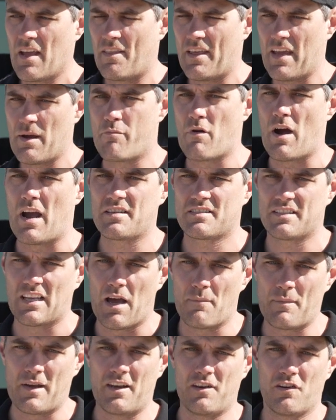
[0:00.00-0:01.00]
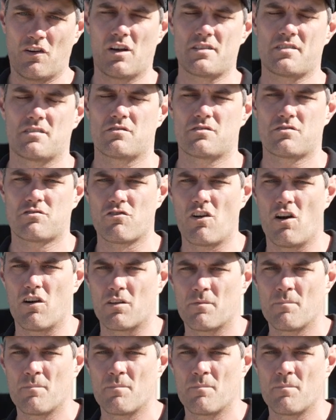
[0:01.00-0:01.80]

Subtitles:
They're braced up and nice and strong.